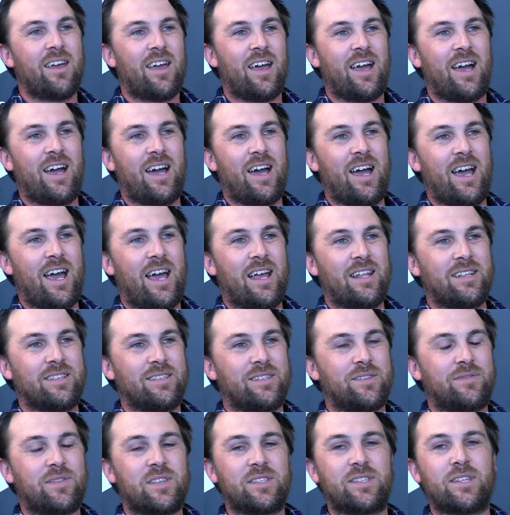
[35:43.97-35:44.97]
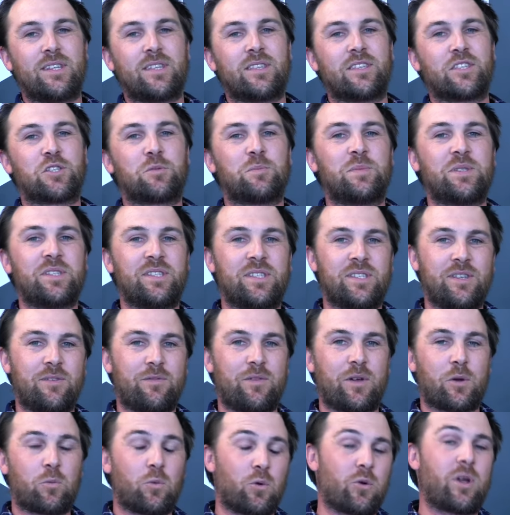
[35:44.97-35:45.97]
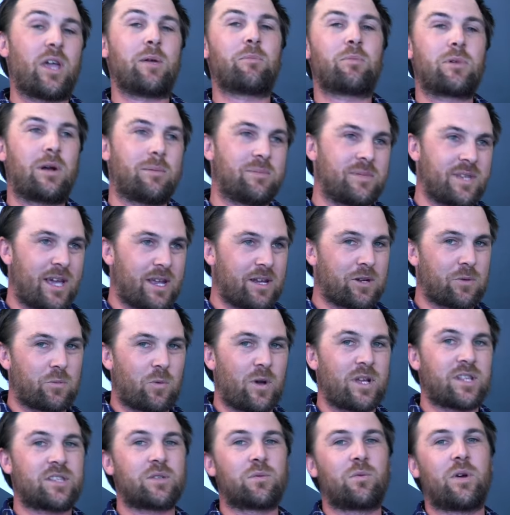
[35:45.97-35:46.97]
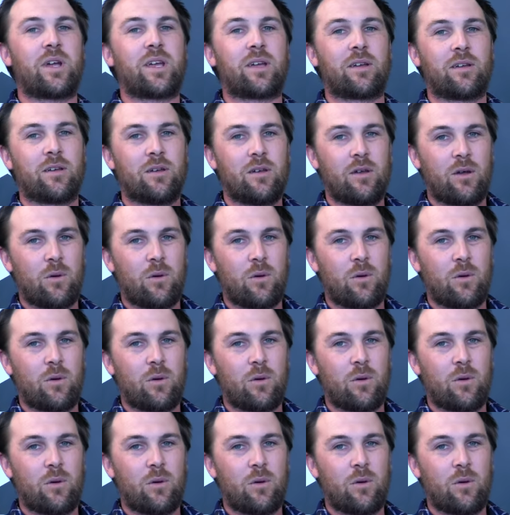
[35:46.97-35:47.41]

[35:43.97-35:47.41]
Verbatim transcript: Uh, and if there's anything specific, we'll keep you up updated week to week